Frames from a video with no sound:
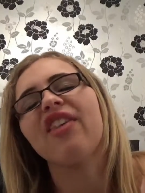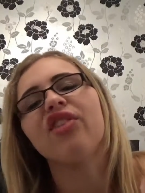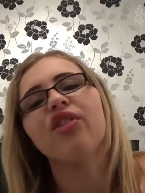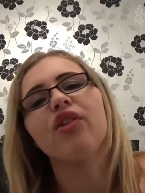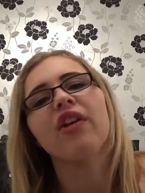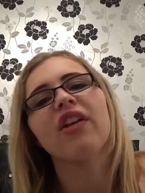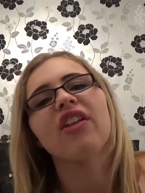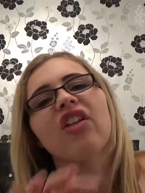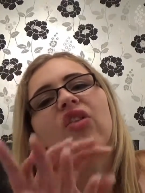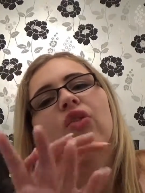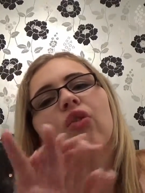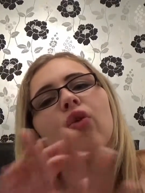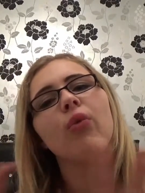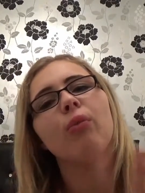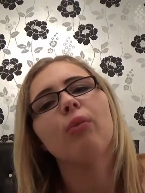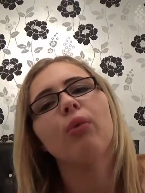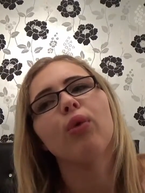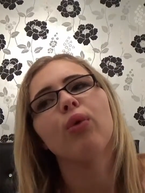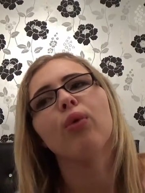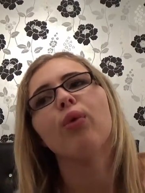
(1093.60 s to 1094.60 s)
do like the
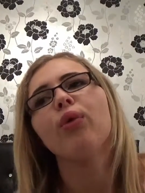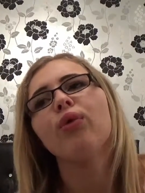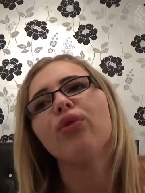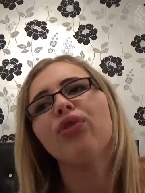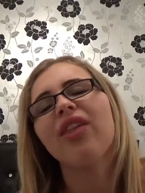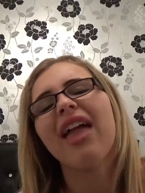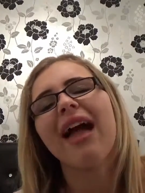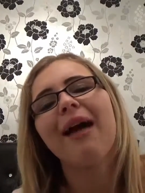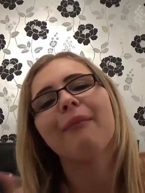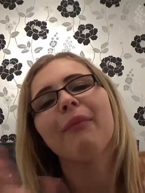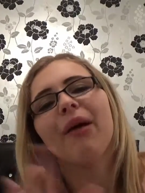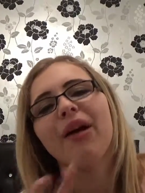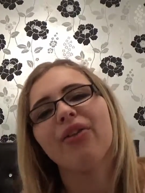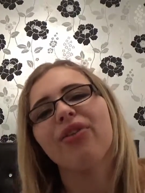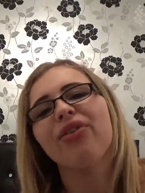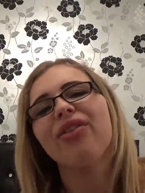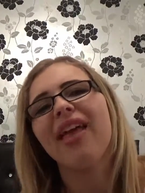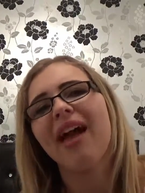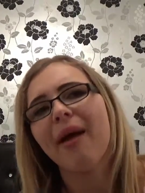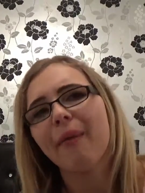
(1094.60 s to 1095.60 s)
normal
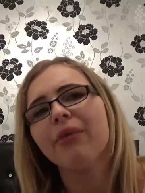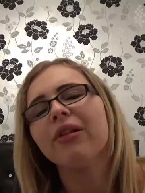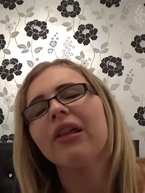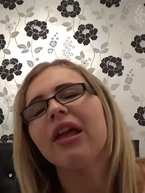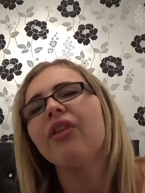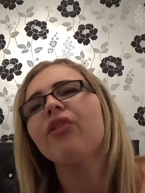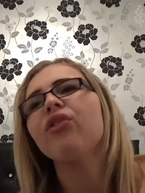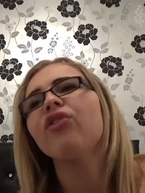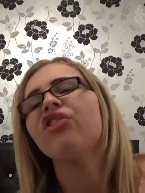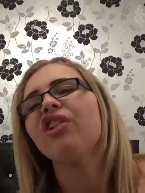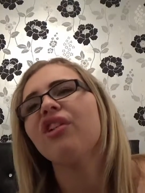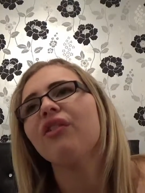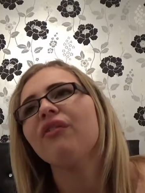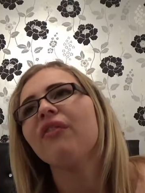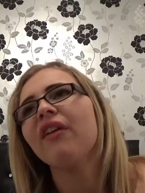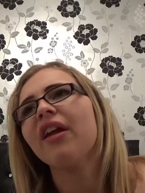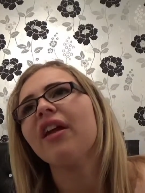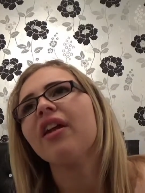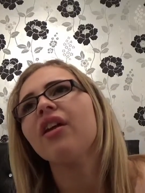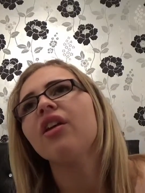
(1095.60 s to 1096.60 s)
step-by-step relationship
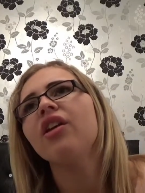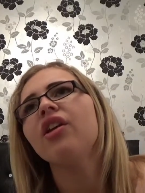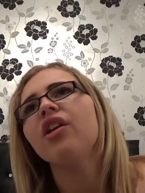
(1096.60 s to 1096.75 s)
thing.